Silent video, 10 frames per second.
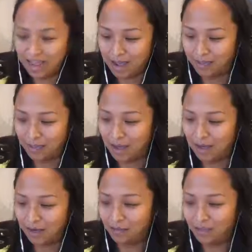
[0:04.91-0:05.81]
Happy
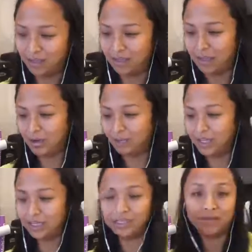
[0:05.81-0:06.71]
Halloween. I hope
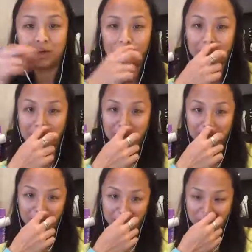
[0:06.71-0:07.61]
you guys have a great
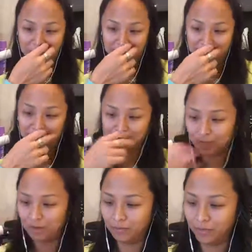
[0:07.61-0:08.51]
Halloween weekend.
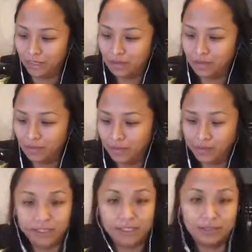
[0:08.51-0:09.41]
We've gone a little bit
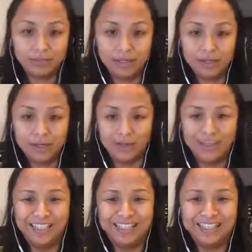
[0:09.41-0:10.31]
crazy, but you know,
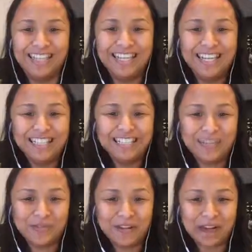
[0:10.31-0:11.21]

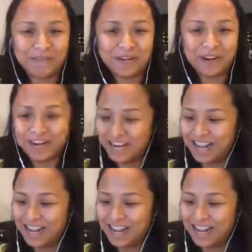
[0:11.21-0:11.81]
still recovering.